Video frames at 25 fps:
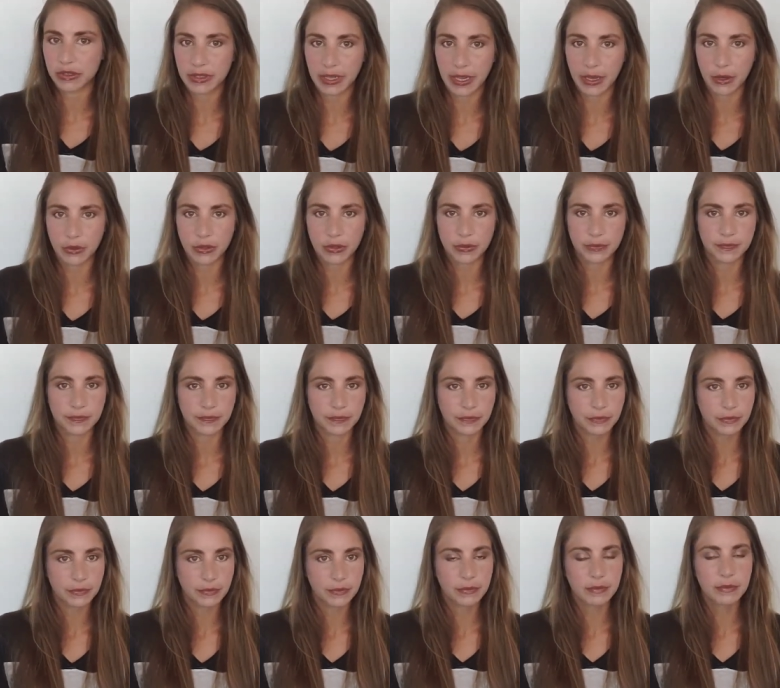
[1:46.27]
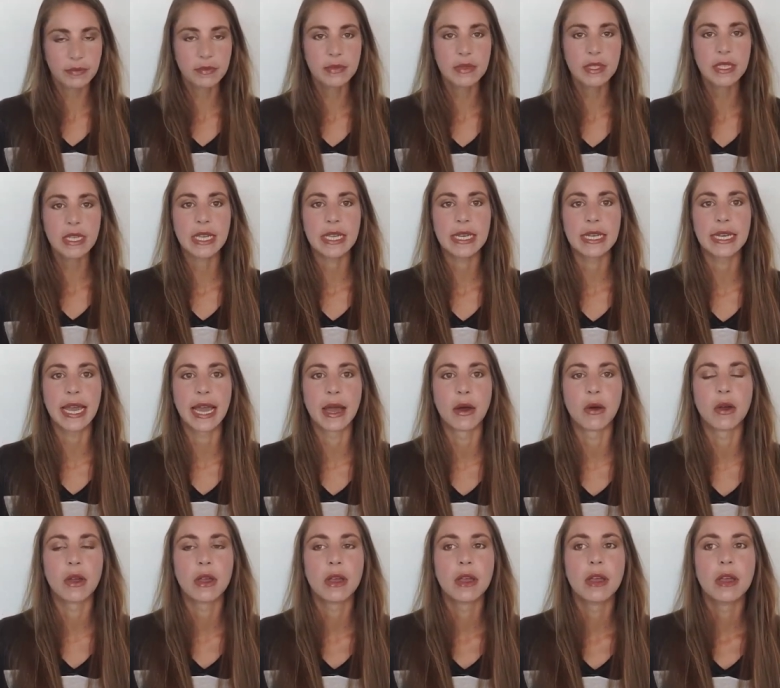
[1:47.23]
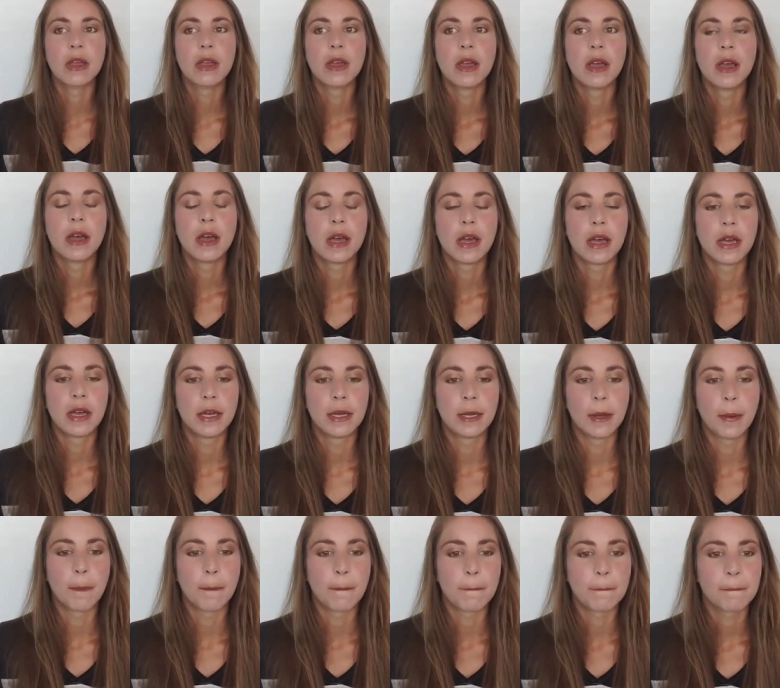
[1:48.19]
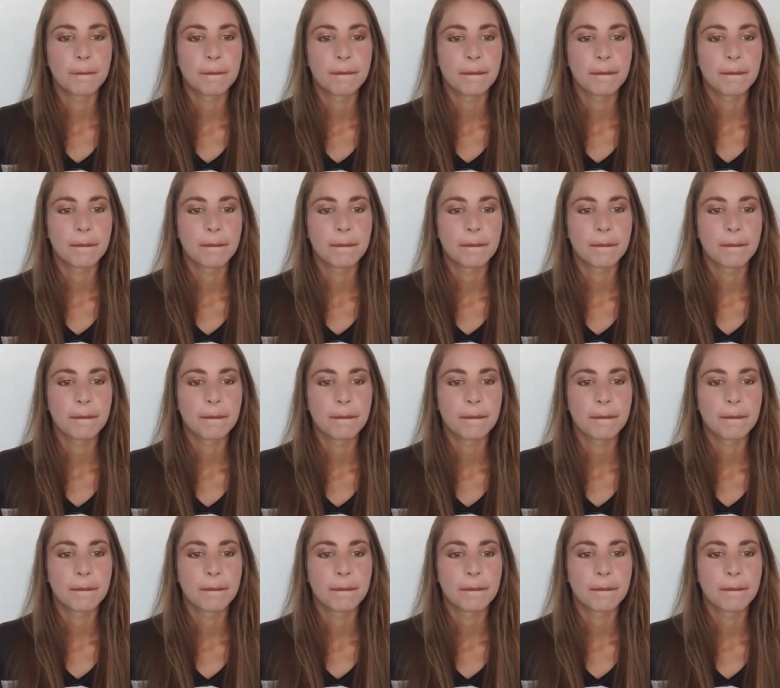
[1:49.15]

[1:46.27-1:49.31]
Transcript: sales. Now, um,